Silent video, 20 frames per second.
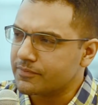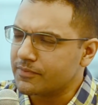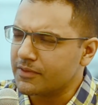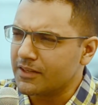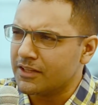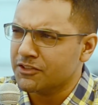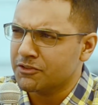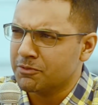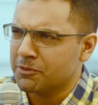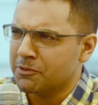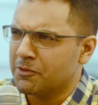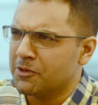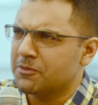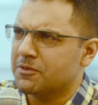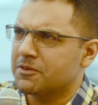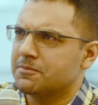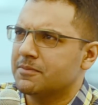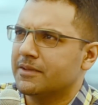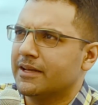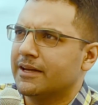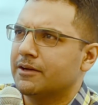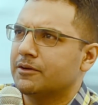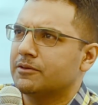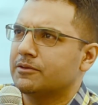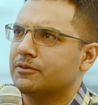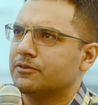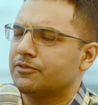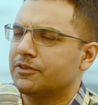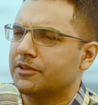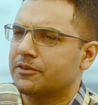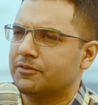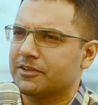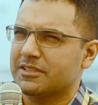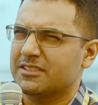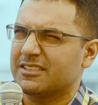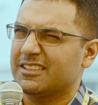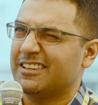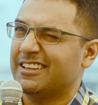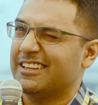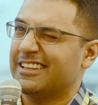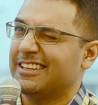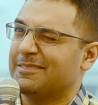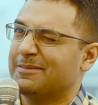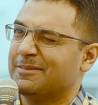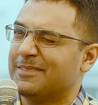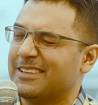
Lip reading: So we wrote them down for the first time,